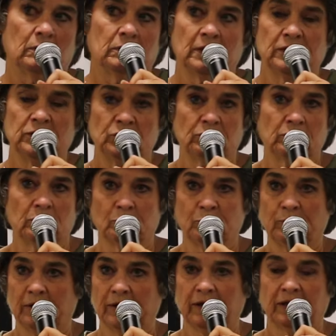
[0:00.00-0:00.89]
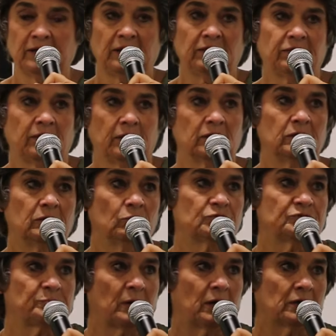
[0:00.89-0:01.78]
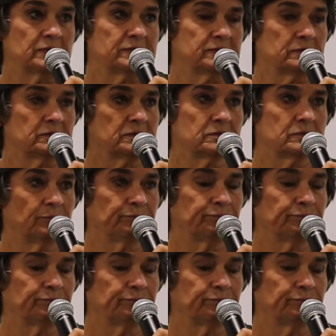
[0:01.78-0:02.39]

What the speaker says: Then you can put anything in those boxes.